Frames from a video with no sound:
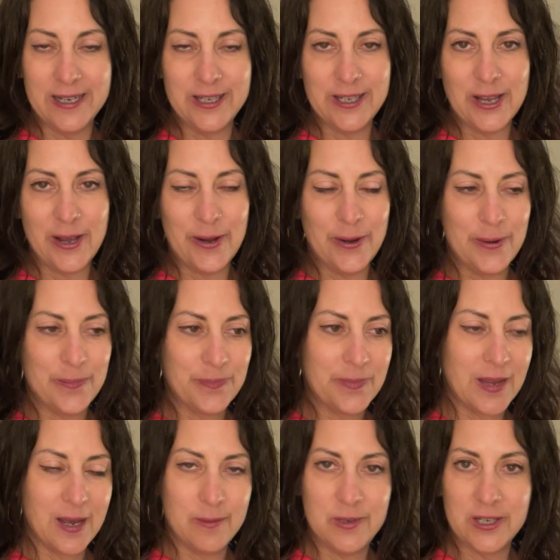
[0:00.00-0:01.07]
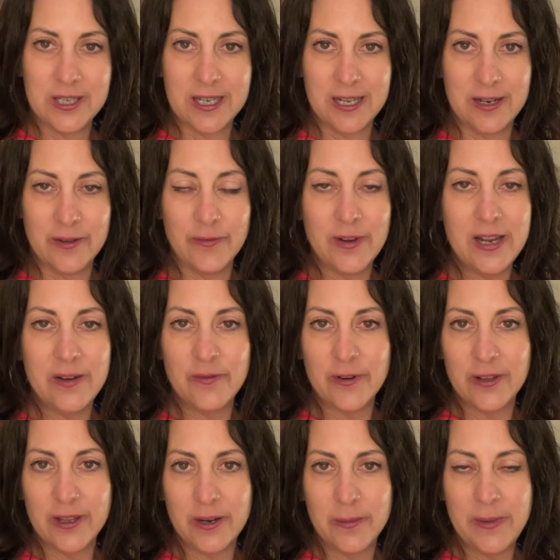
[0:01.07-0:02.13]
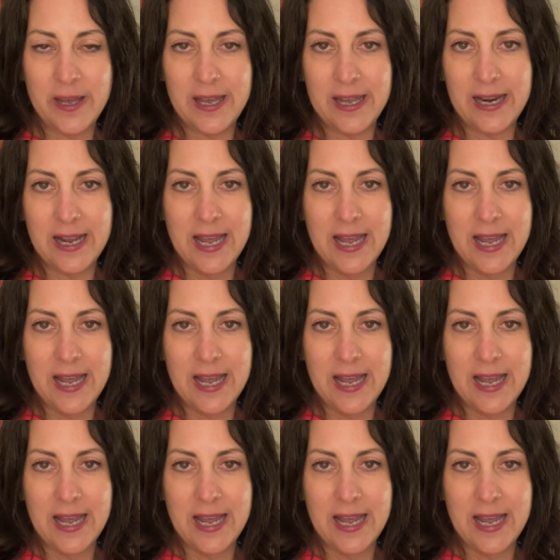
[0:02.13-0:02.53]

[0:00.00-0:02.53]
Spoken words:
So I'm just gonna read for a little bit,